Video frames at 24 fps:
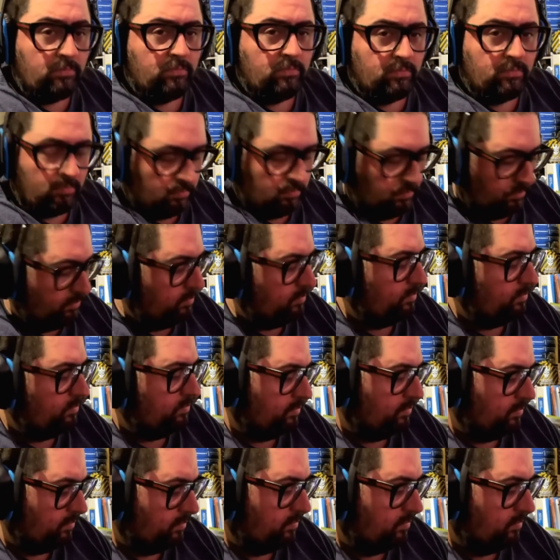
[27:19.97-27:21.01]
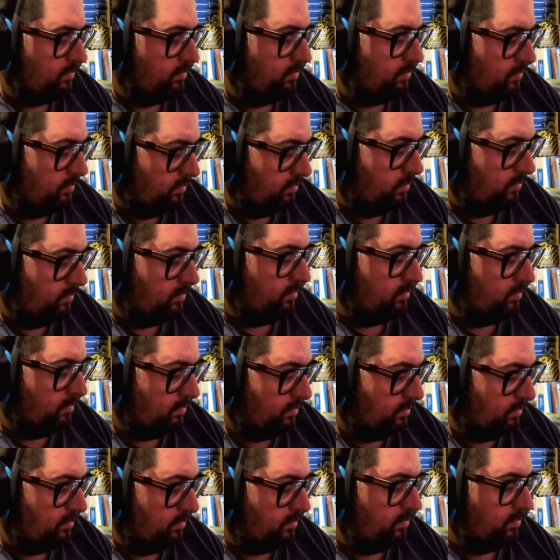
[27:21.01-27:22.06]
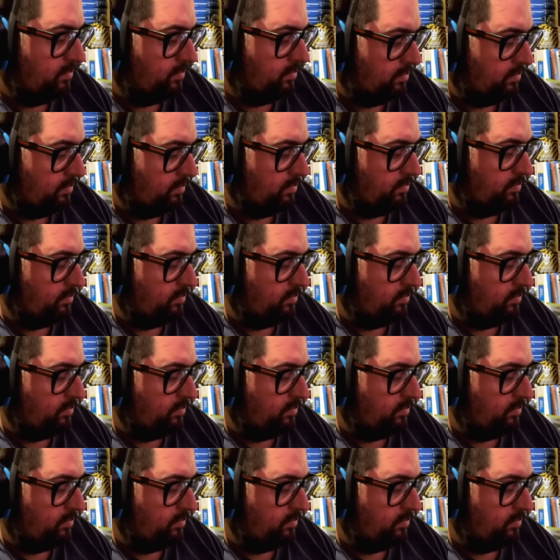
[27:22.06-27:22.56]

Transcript: a free air observer that can go twice.